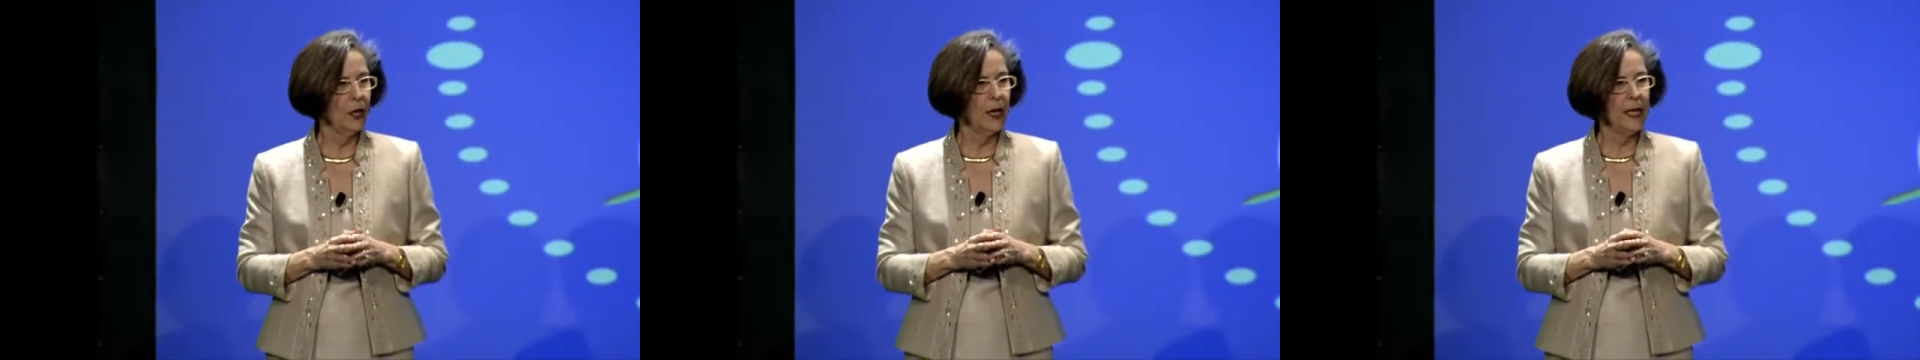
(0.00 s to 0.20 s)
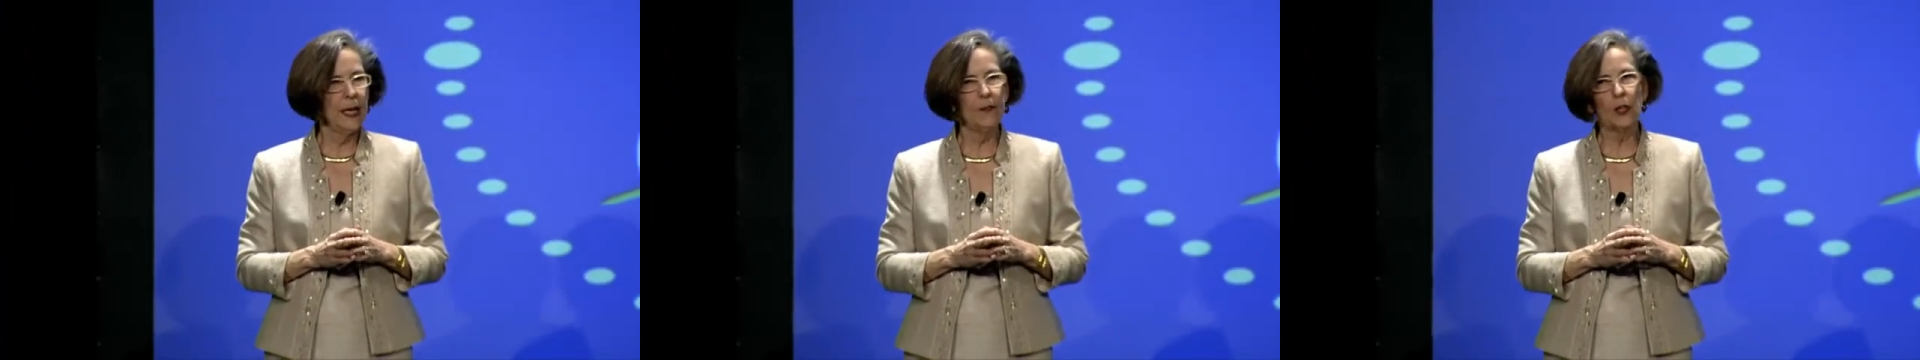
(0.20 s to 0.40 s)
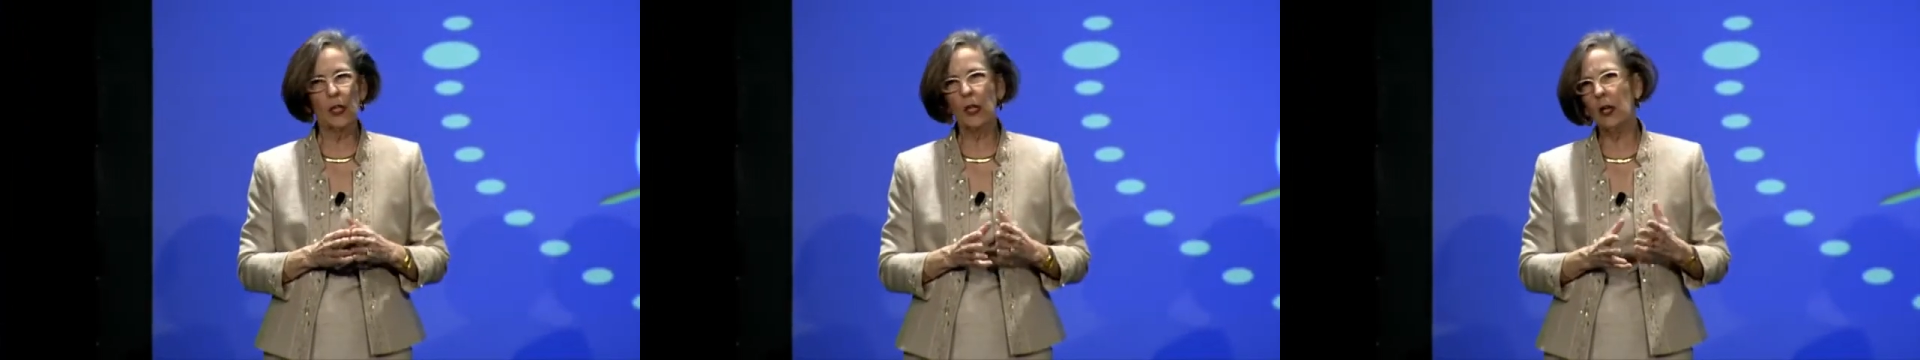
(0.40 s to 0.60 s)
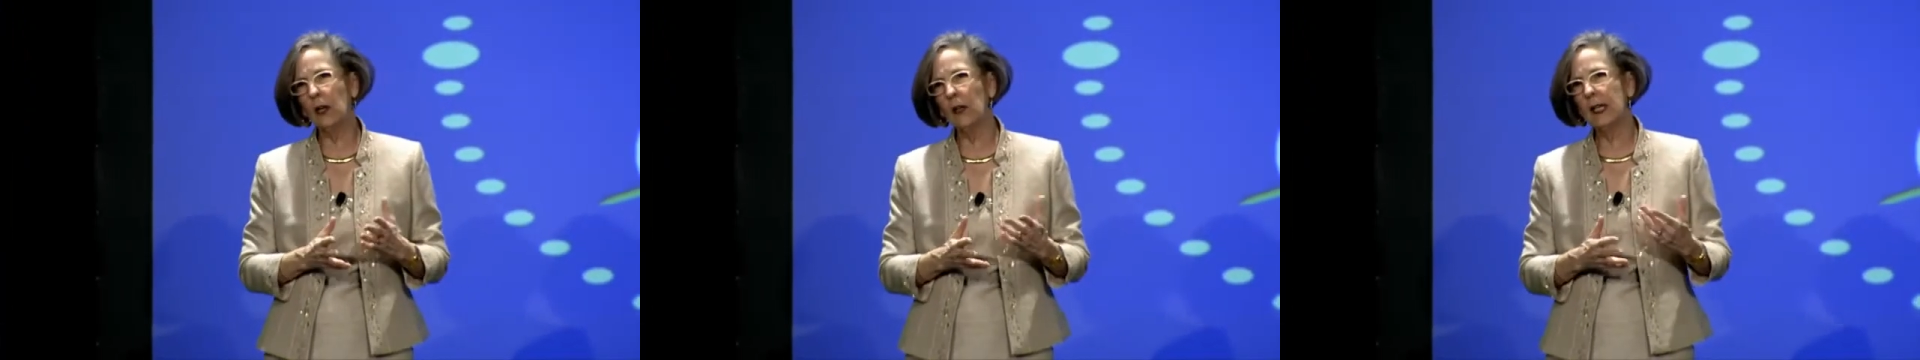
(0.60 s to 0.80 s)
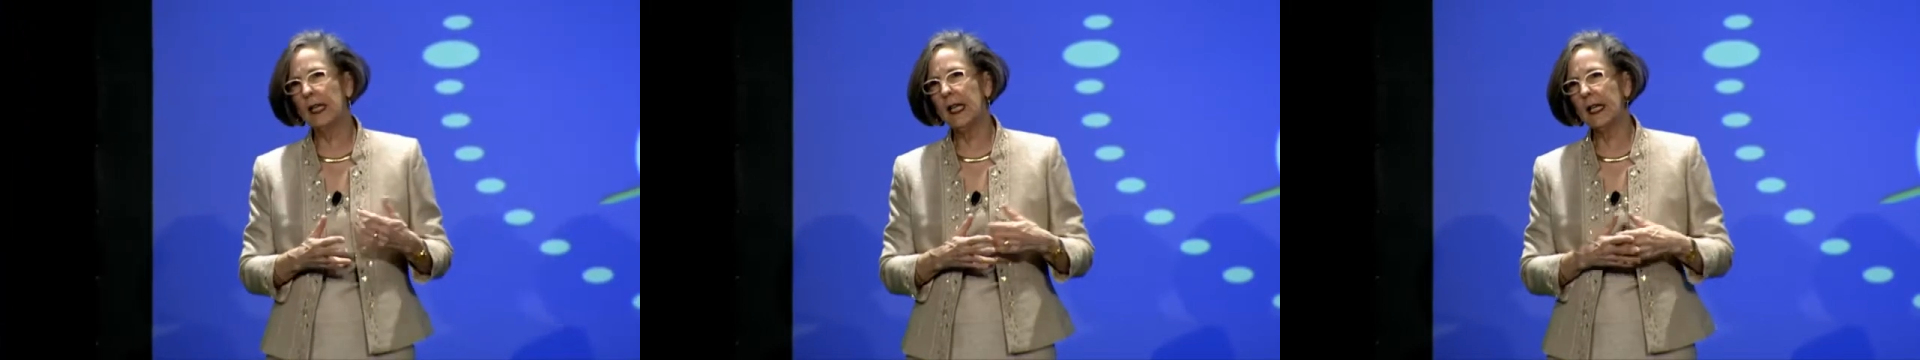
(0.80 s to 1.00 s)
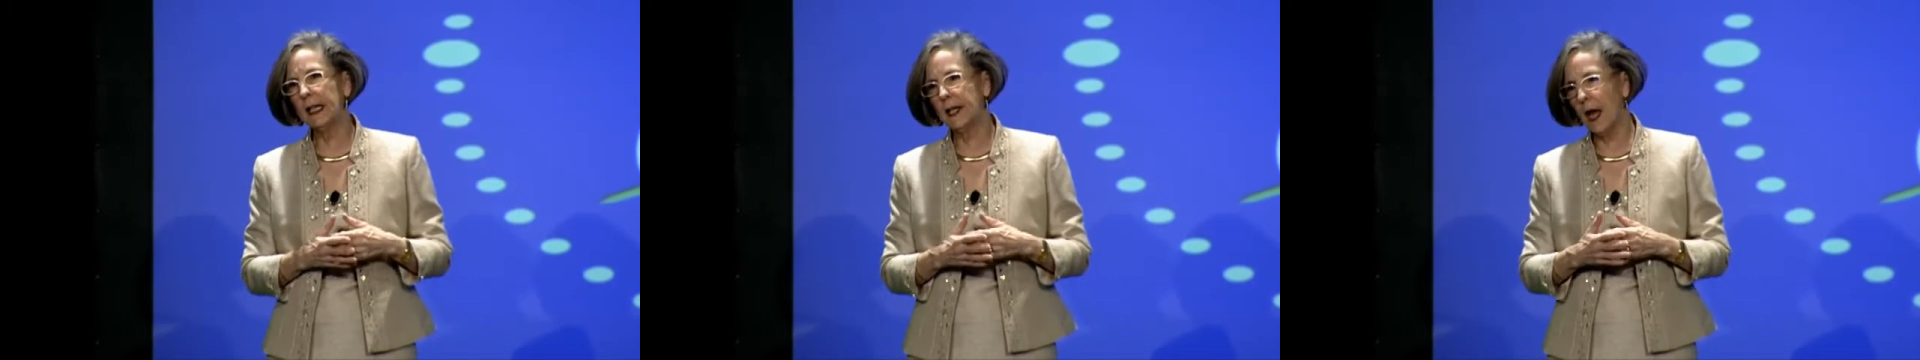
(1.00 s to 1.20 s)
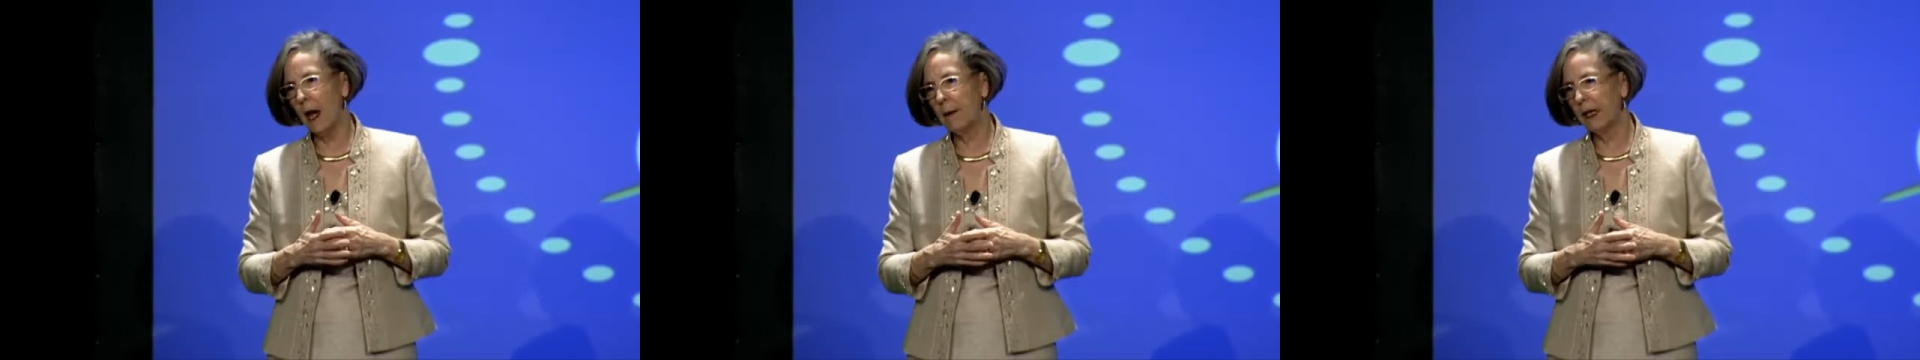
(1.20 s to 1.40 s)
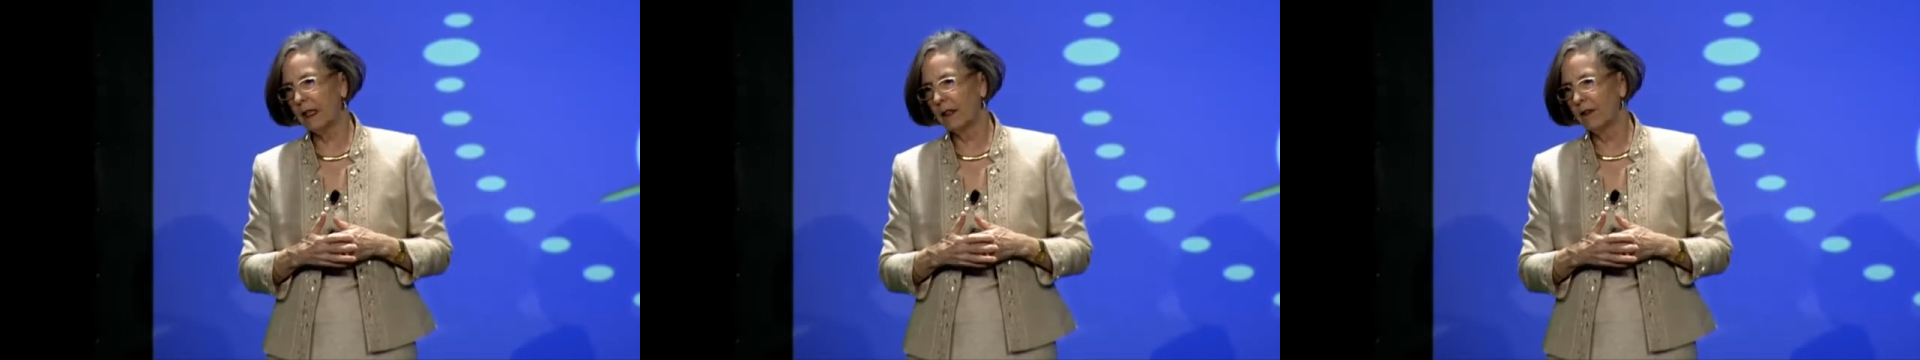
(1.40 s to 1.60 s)
In the current
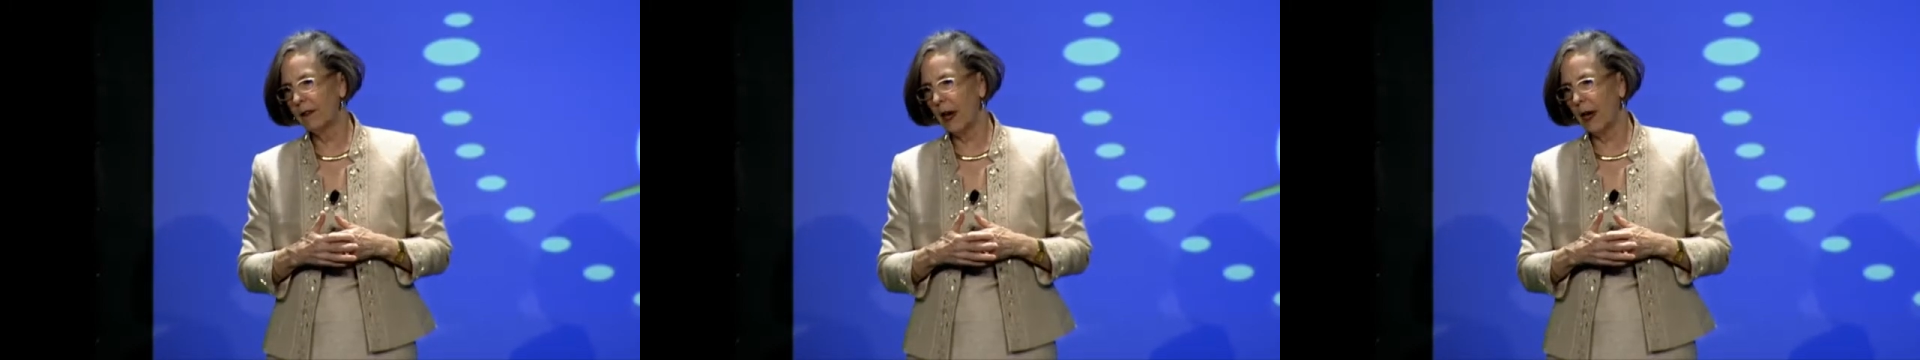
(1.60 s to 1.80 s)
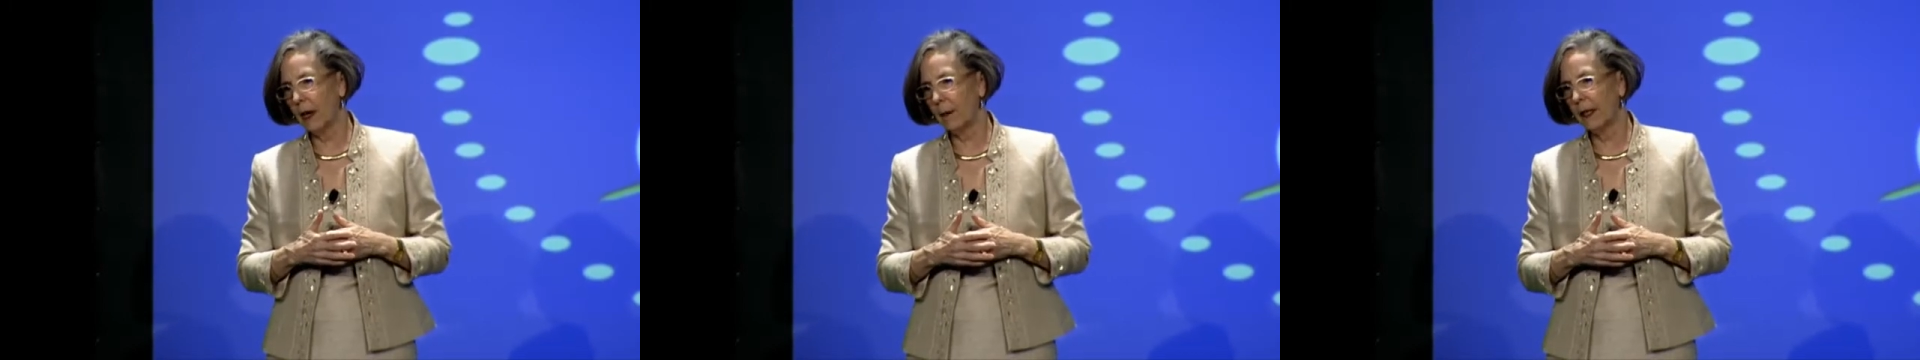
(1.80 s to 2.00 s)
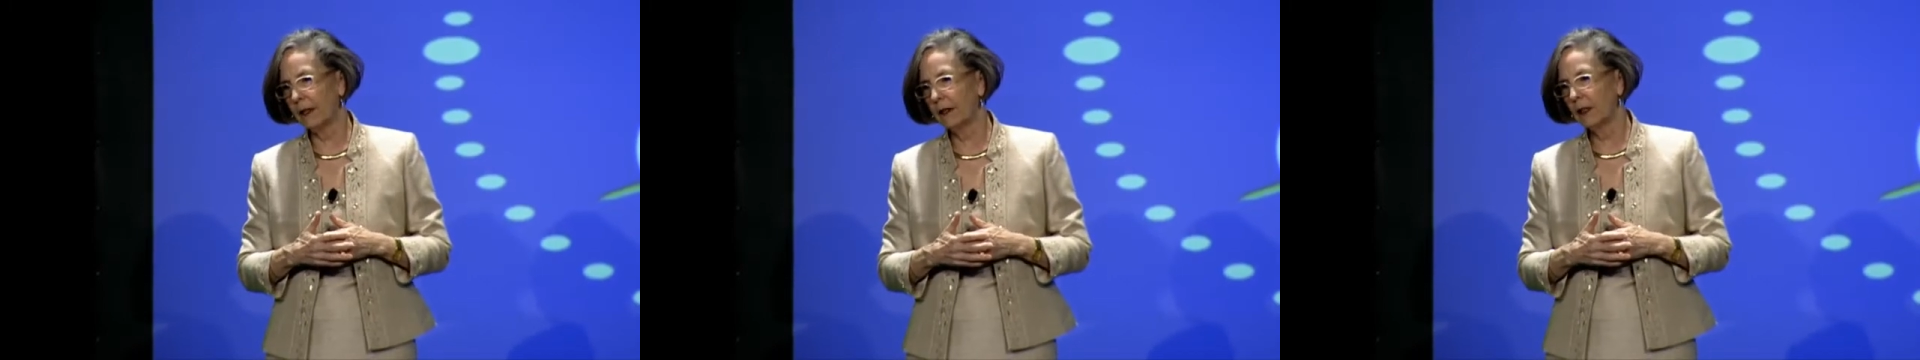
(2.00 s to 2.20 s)
economic environment,